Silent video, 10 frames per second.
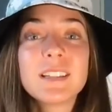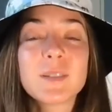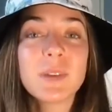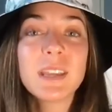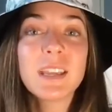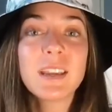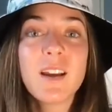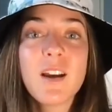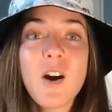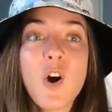to
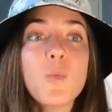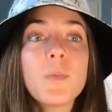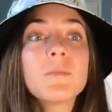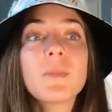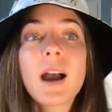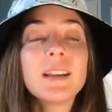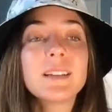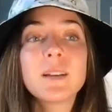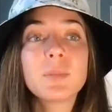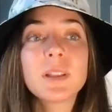be
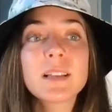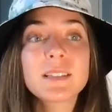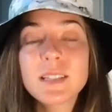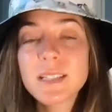open-minded and pleasantly